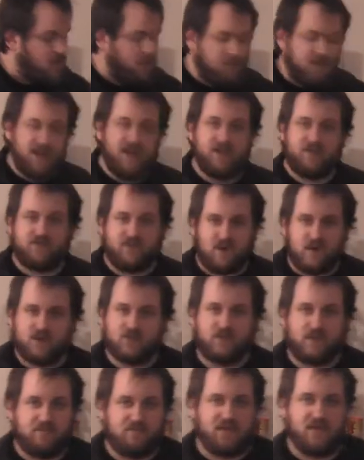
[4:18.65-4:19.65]
But as far as
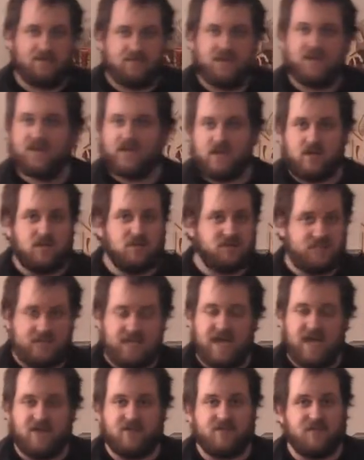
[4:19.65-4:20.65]
replayability goes,
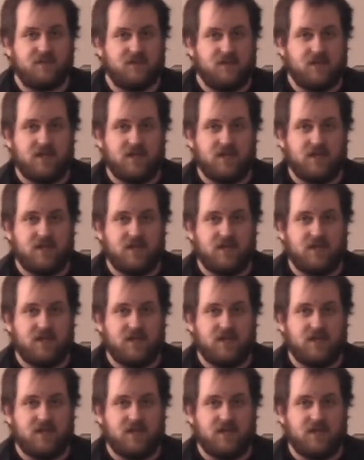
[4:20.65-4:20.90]
yes,